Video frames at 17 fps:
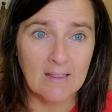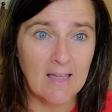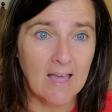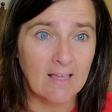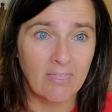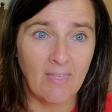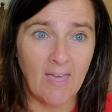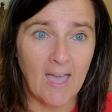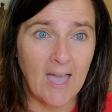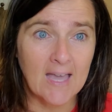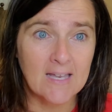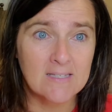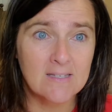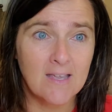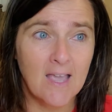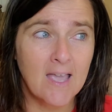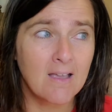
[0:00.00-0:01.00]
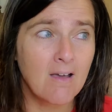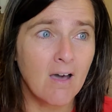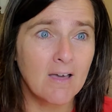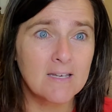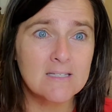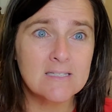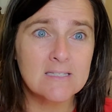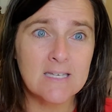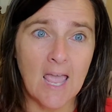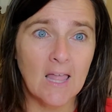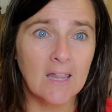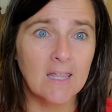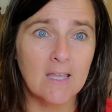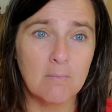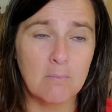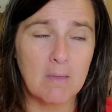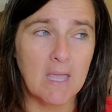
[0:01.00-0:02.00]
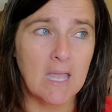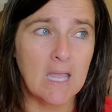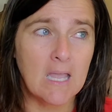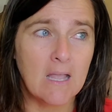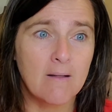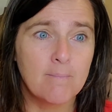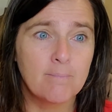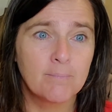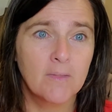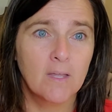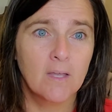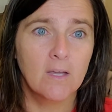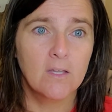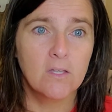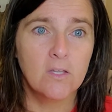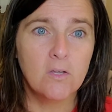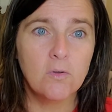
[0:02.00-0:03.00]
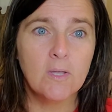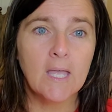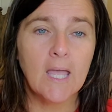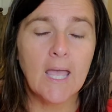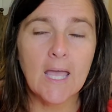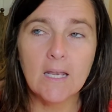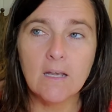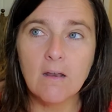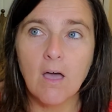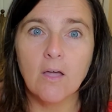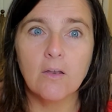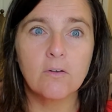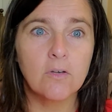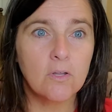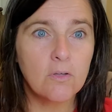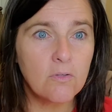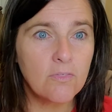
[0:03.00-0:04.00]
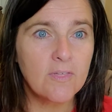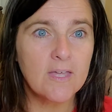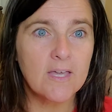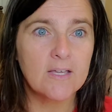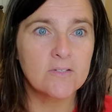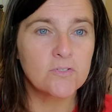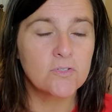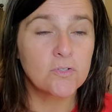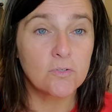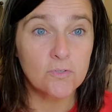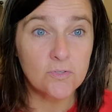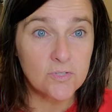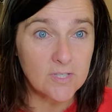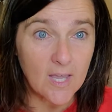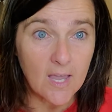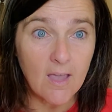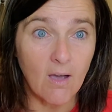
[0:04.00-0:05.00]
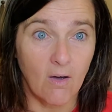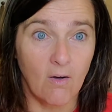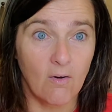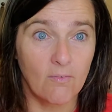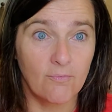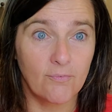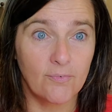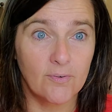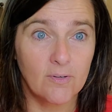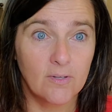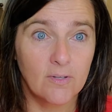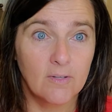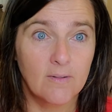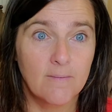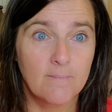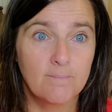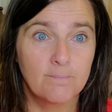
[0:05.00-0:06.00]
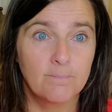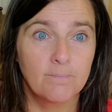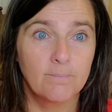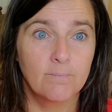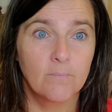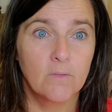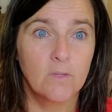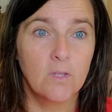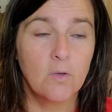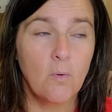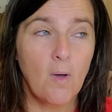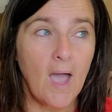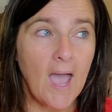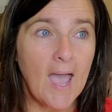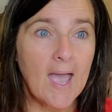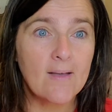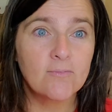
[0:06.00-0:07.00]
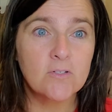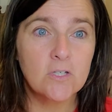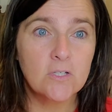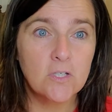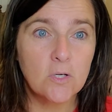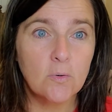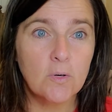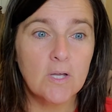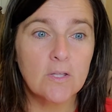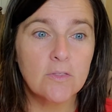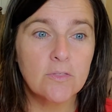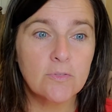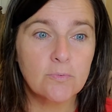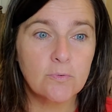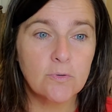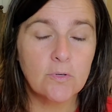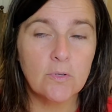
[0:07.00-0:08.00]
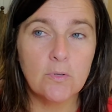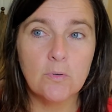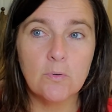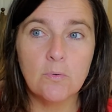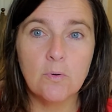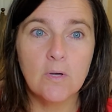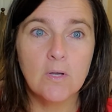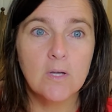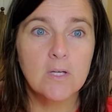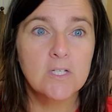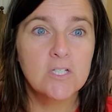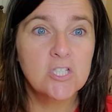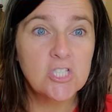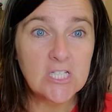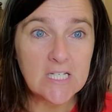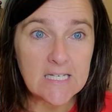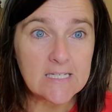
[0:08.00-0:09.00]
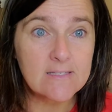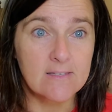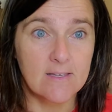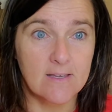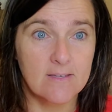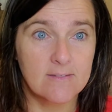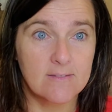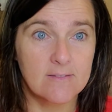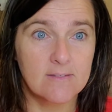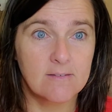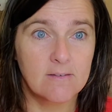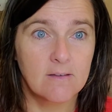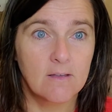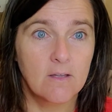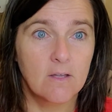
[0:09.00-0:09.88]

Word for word: like that. And God is telling me, you cannot do this yourself. You have to do it through Jesus